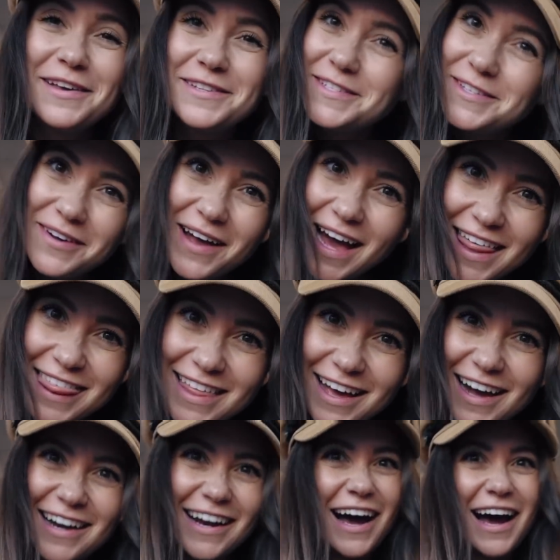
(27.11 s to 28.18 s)
So I
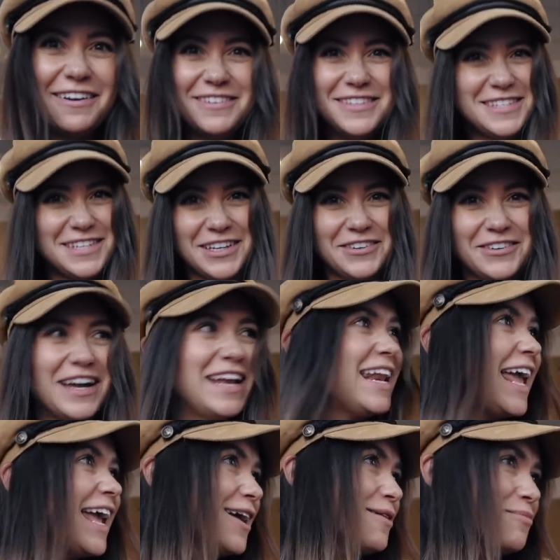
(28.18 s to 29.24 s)
thought I would do an
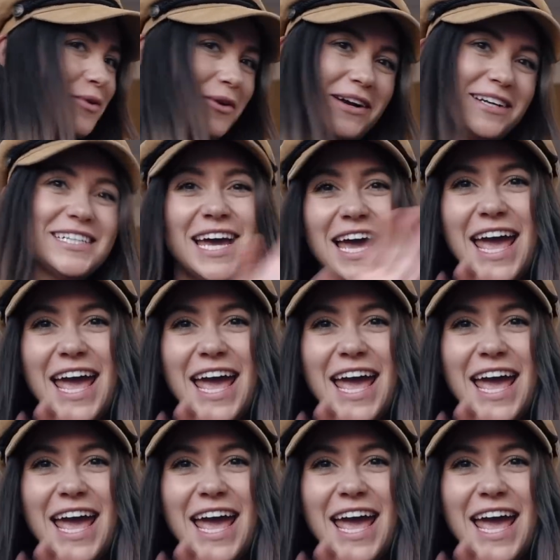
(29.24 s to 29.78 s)
airport,